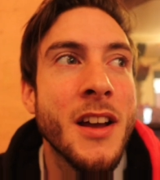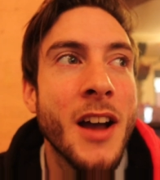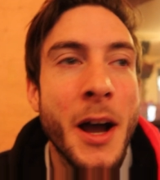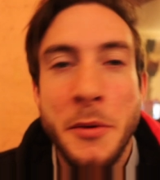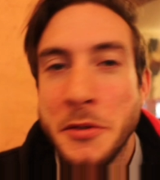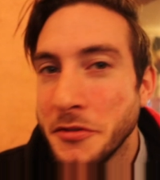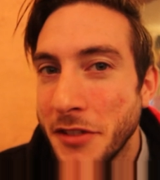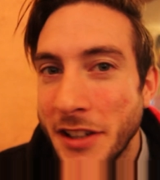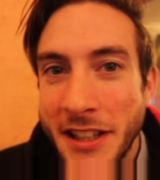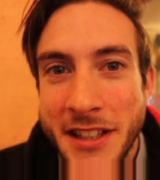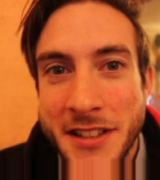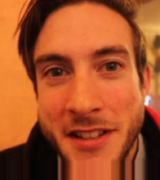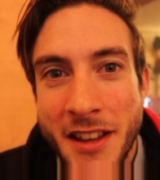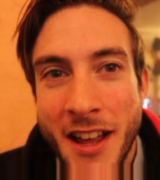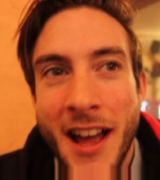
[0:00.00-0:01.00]
I was really
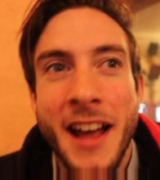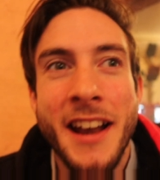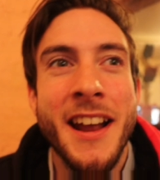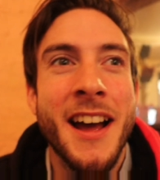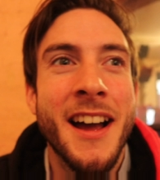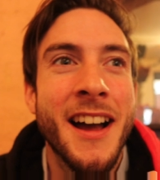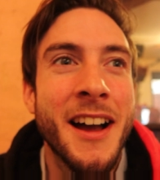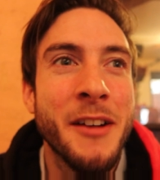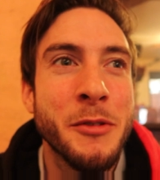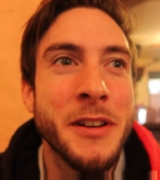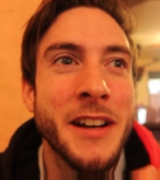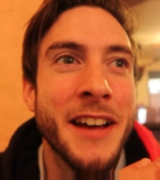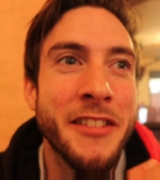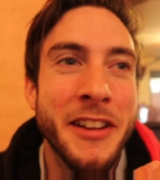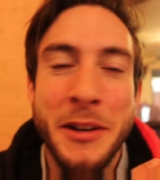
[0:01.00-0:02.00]
into that, and I
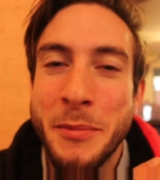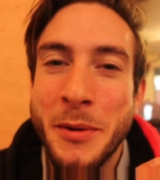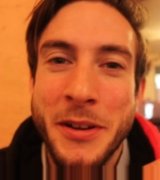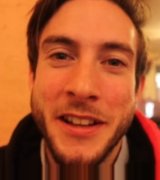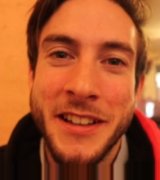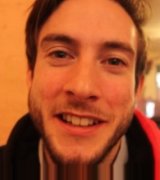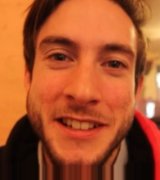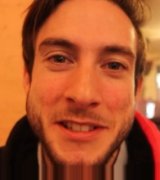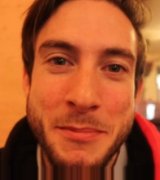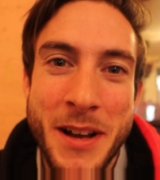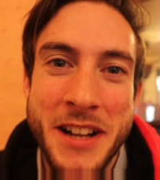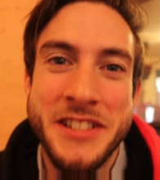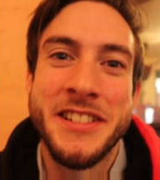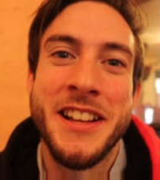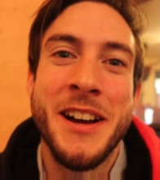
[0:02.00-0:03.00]
would never in a million years
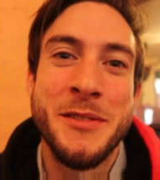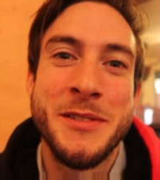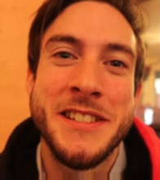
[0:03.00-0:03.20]
imagine that I